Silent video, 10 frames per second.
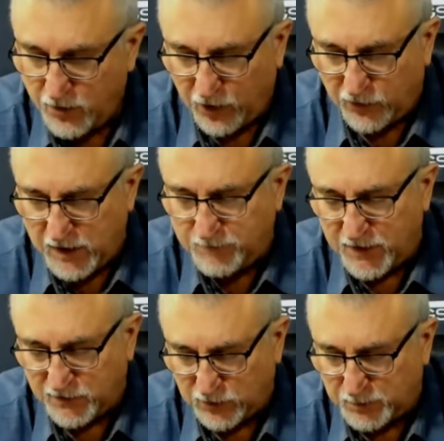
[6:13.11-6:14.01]
Their
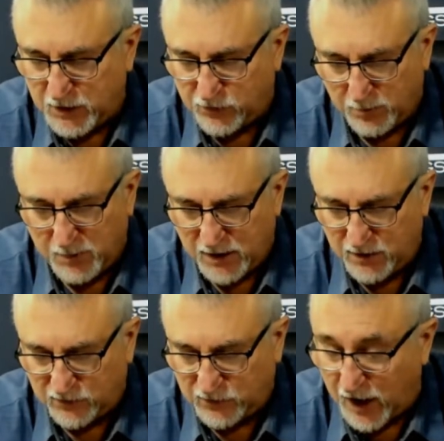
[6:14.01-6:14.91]
defense has been
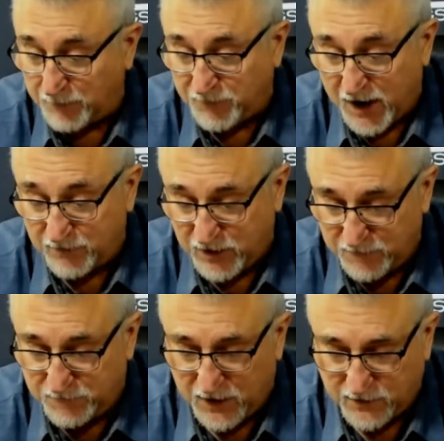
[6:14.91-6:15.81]
tremendous. Top 5
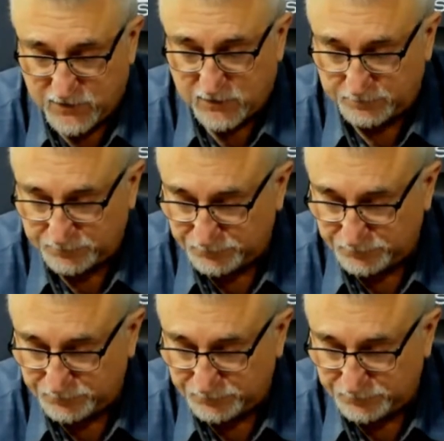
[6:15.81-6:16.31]
defense.